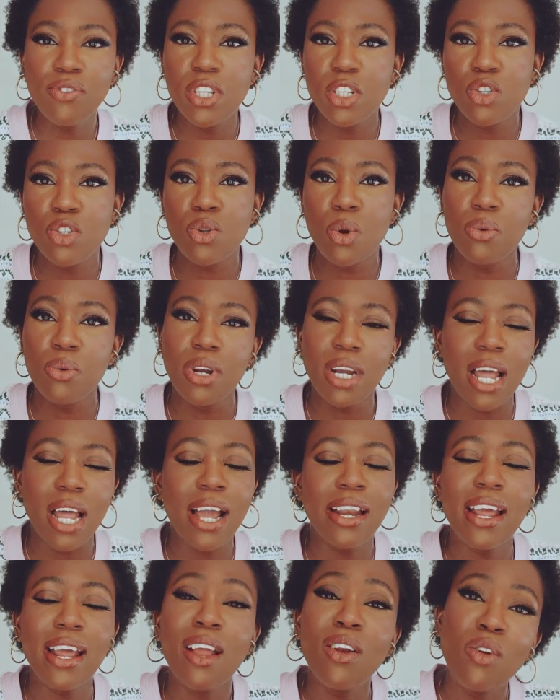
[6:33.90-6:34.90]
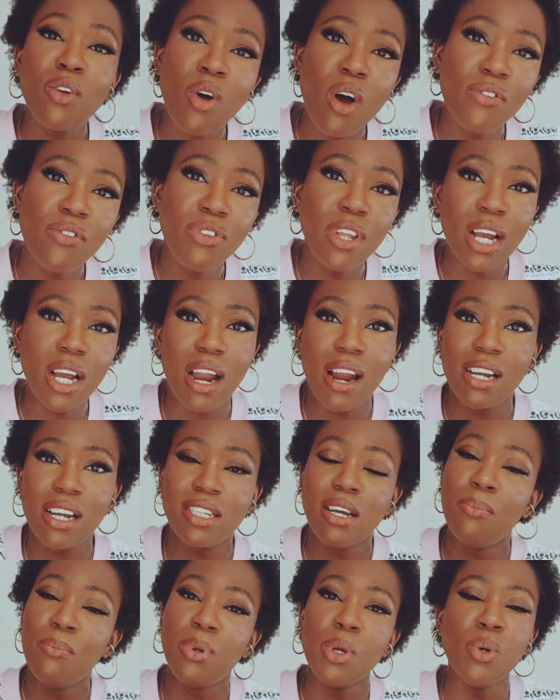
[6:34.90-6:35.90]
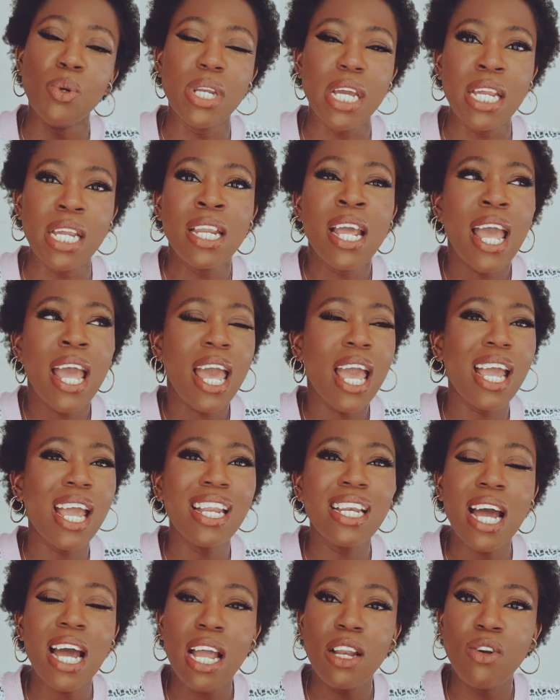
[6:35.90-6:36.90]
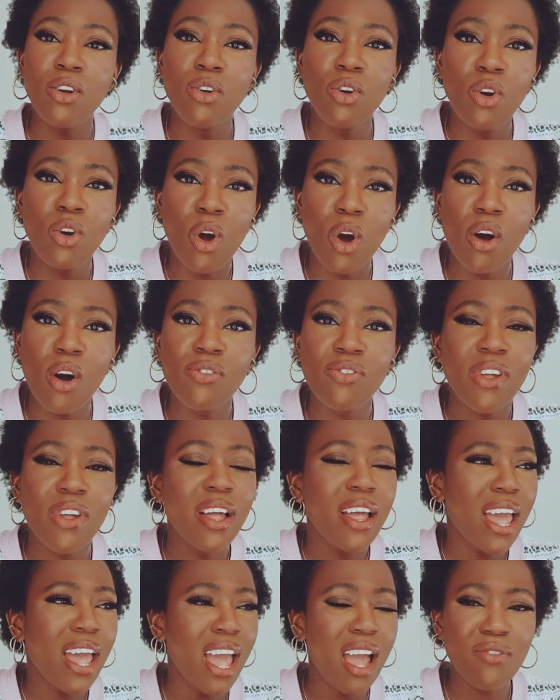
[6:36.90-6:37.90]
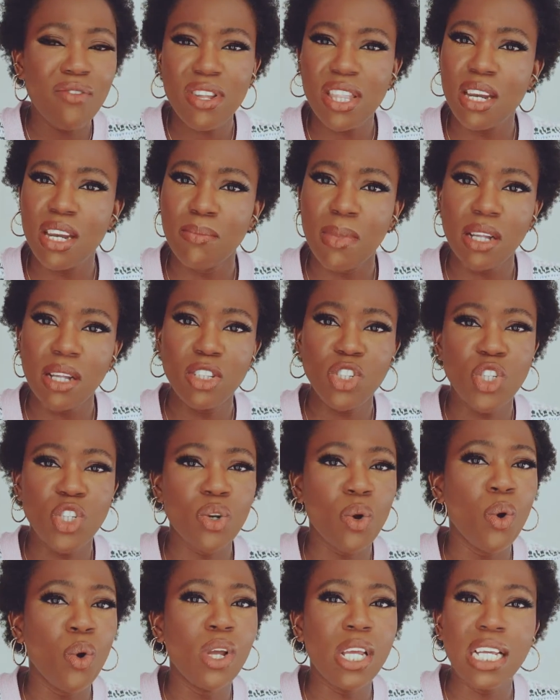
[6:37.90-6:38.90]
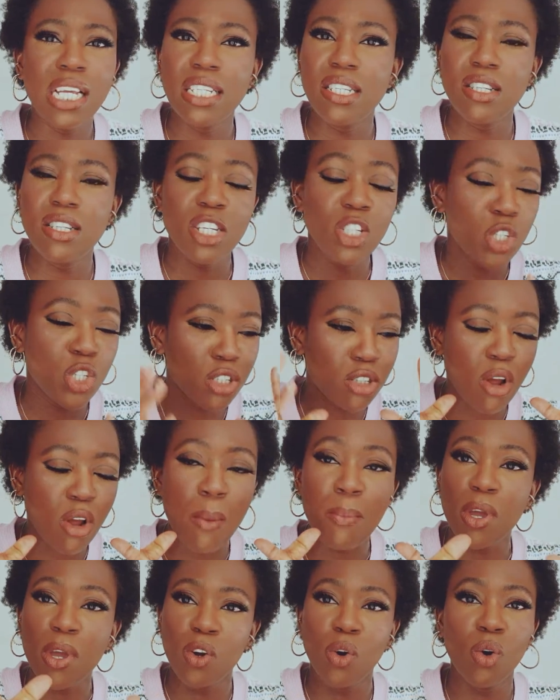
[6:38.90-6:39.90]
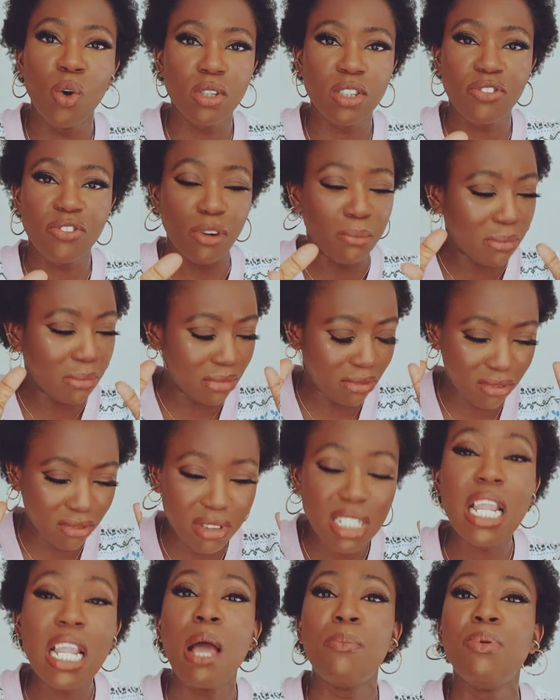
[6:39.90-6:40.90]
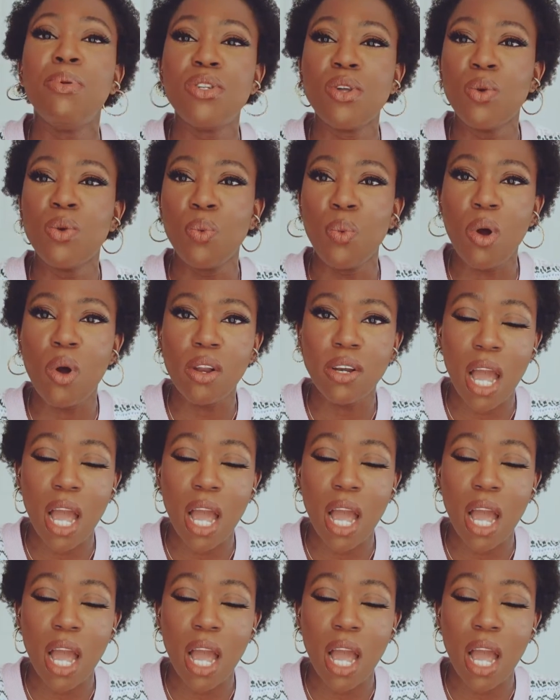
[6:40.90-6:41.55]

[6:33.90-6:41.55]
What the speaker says: the storyline, I love the character building, and I love everything about the show. It just got me hooked from episode 1.